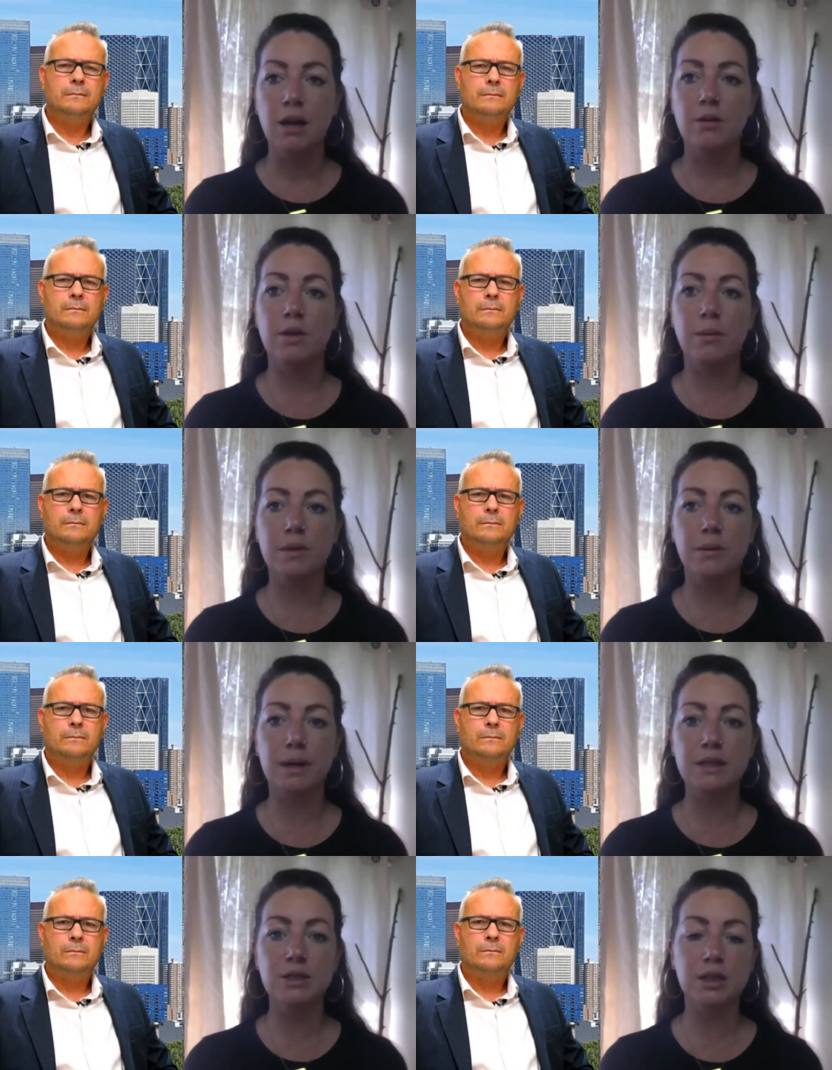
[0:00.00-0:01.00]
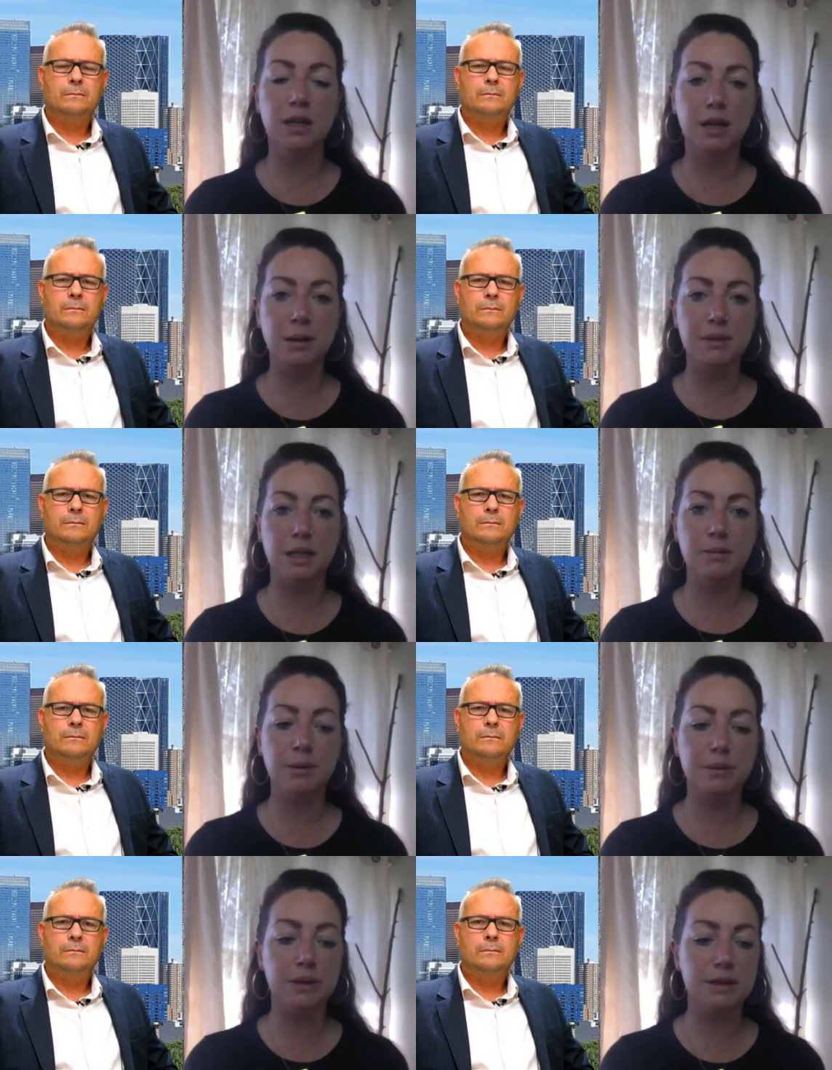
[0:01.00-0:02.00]
Speaker 1: the the message that I keep telling
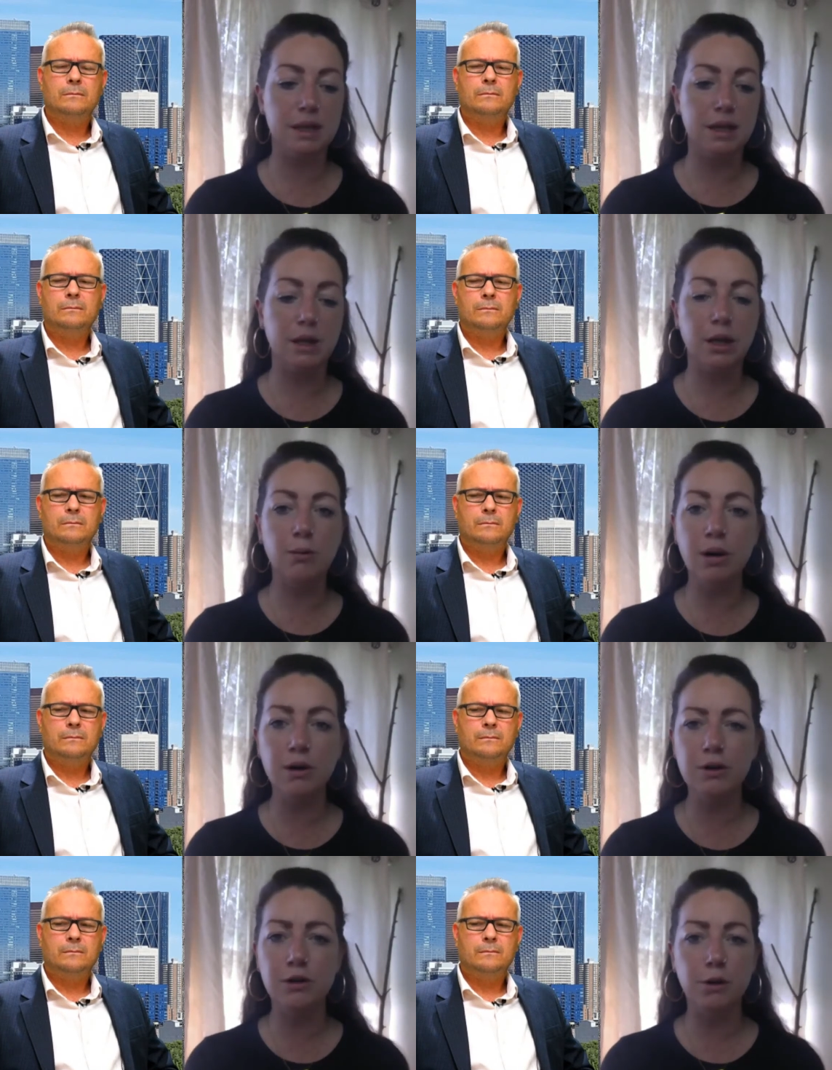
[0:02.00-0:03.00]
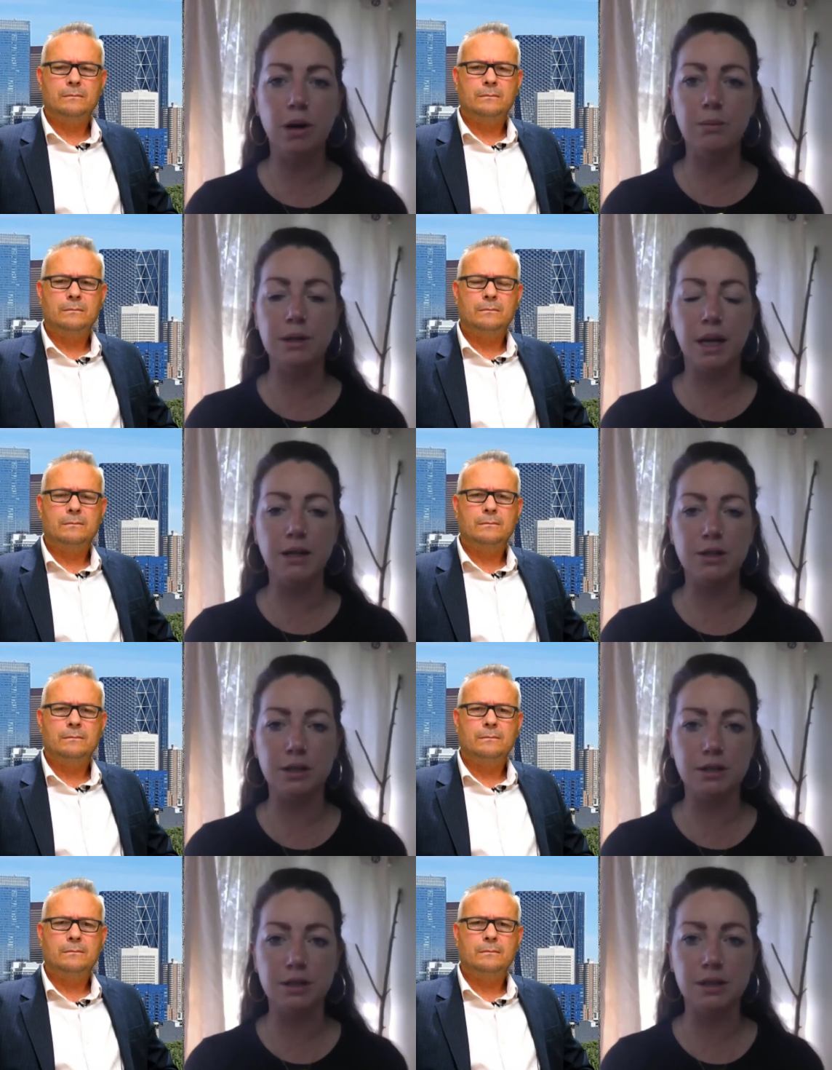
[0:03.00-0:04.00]
people is like you are under no
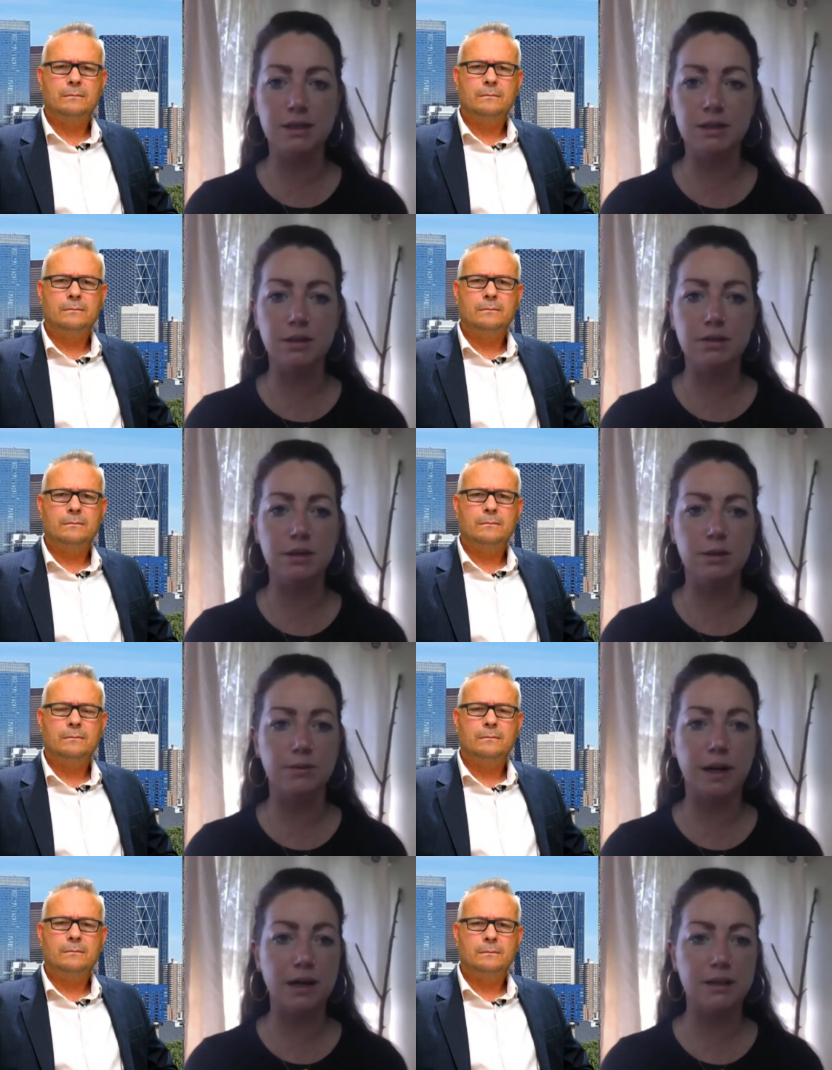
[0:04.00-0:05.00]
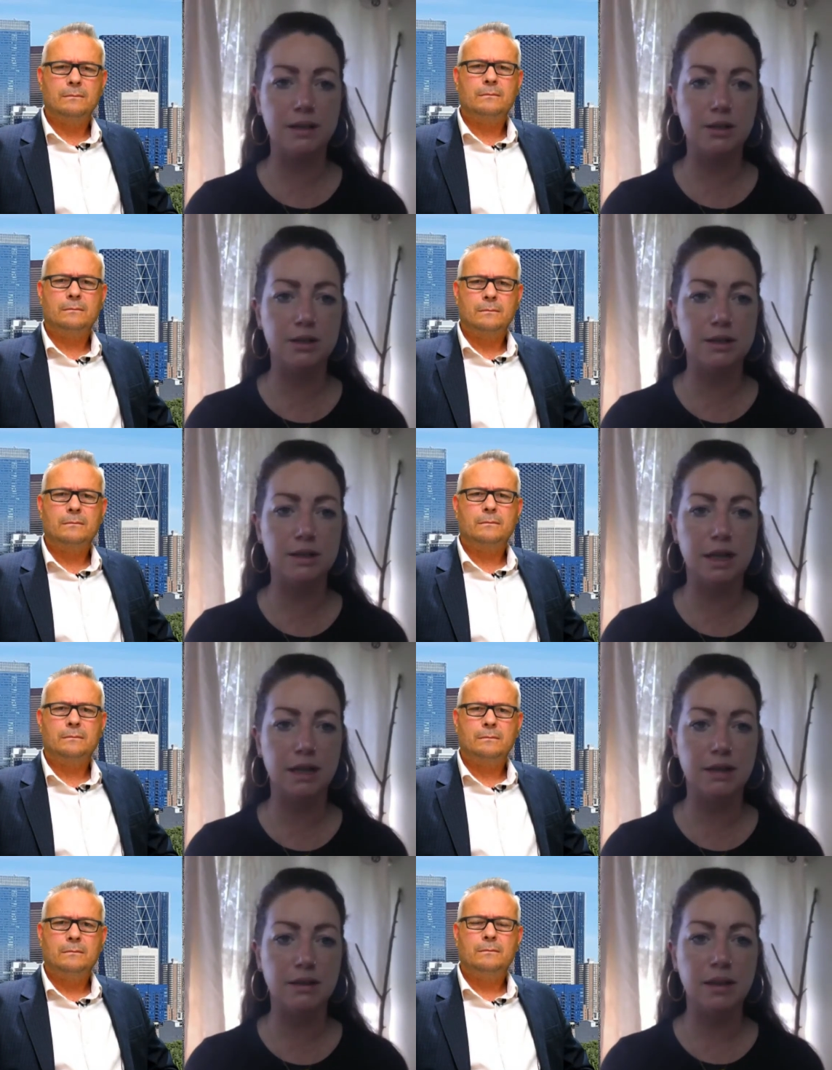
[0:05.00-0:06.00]
obligation to disclose your vaccination
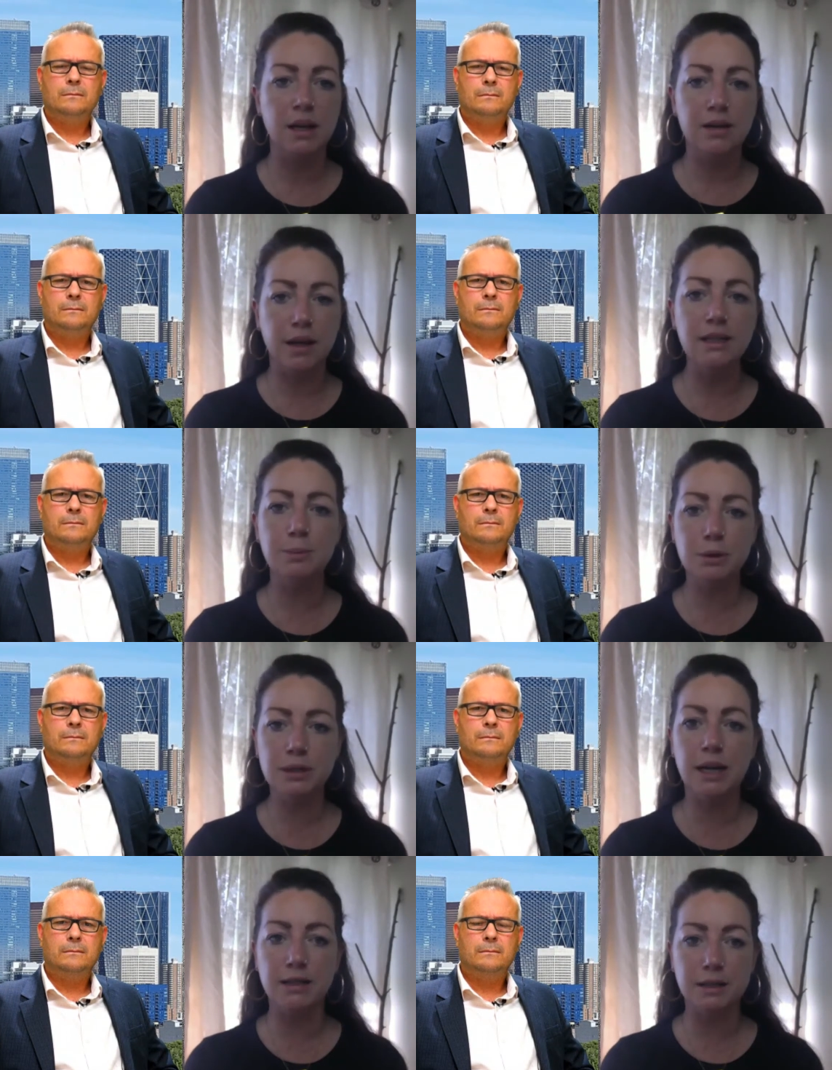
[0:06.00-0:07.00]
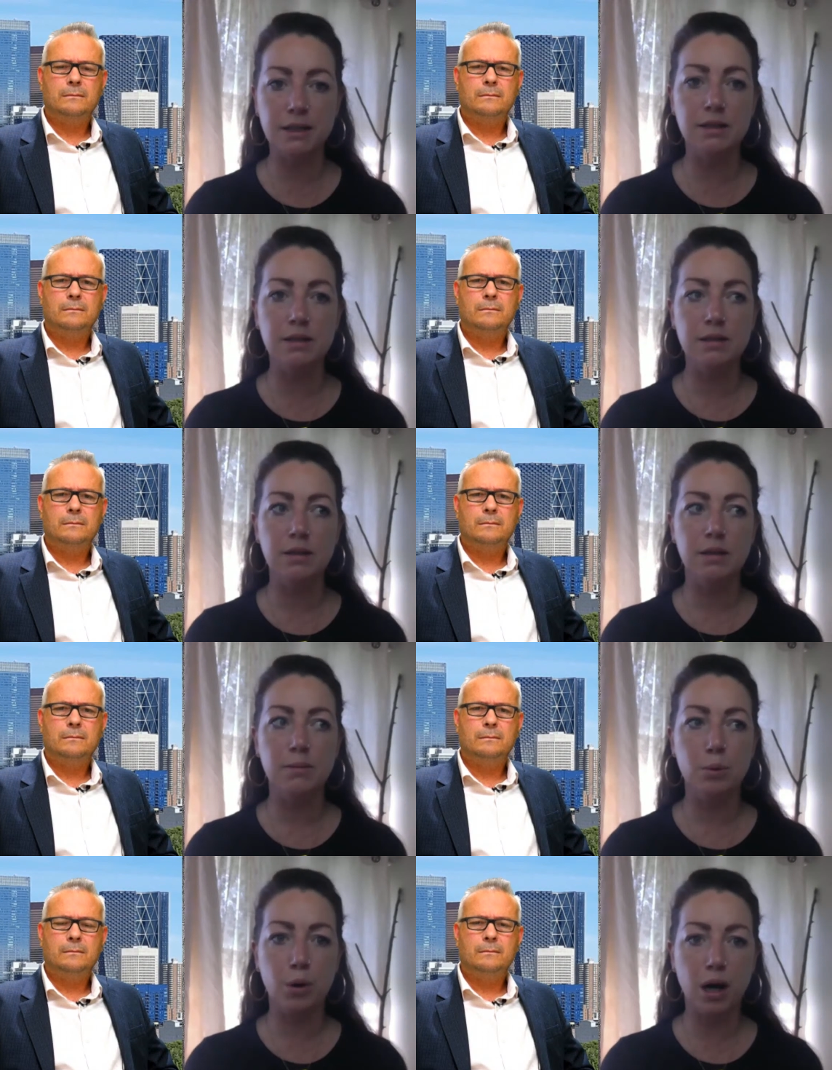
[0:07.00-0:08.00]
status. That is protected
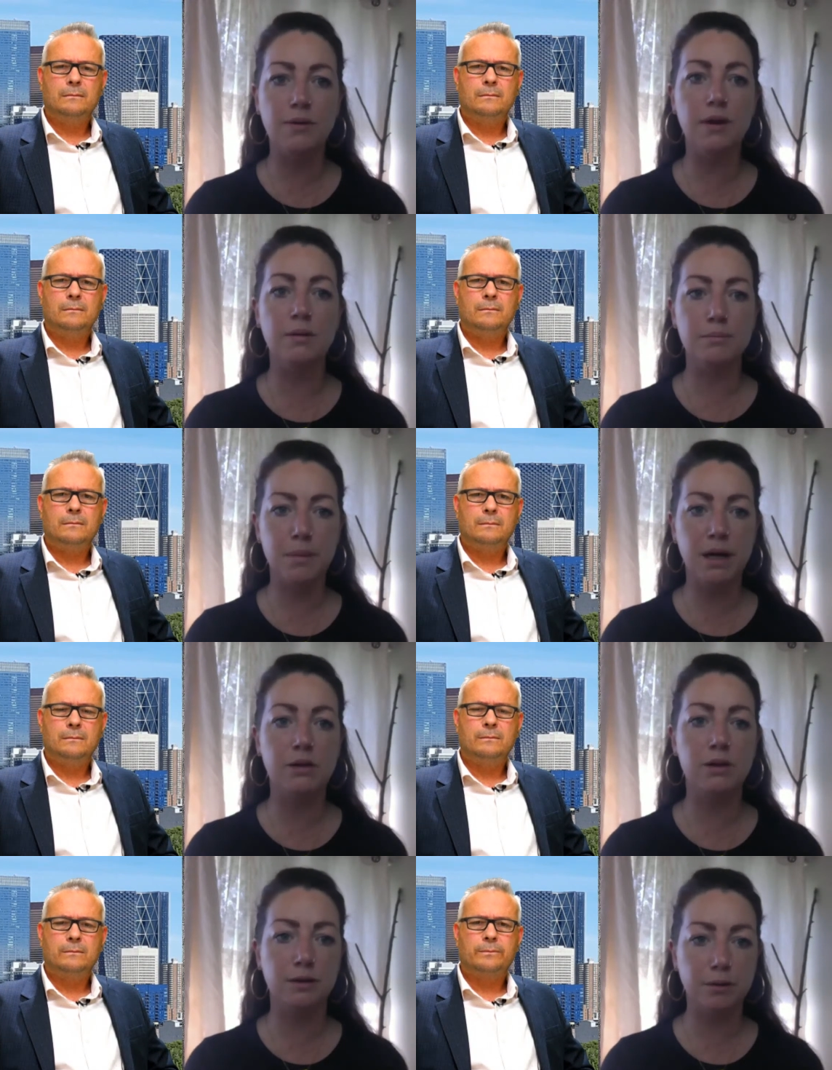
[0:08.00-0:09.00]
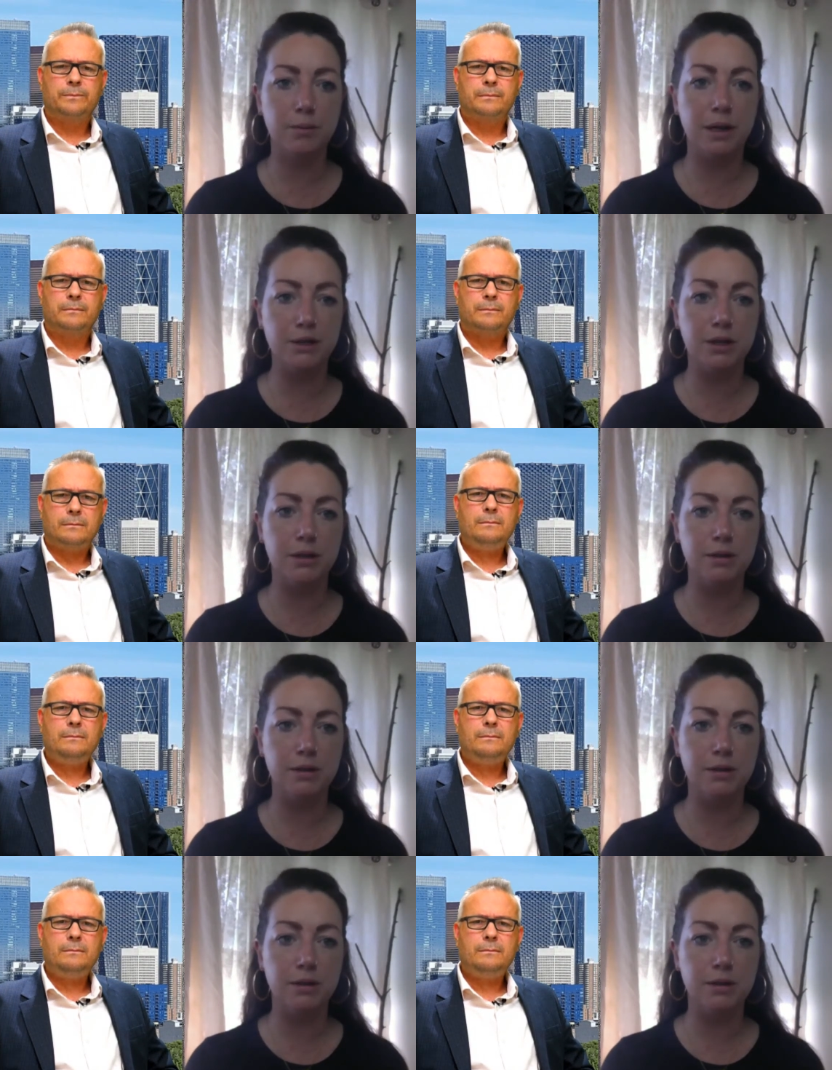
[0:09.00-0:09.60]
private medical information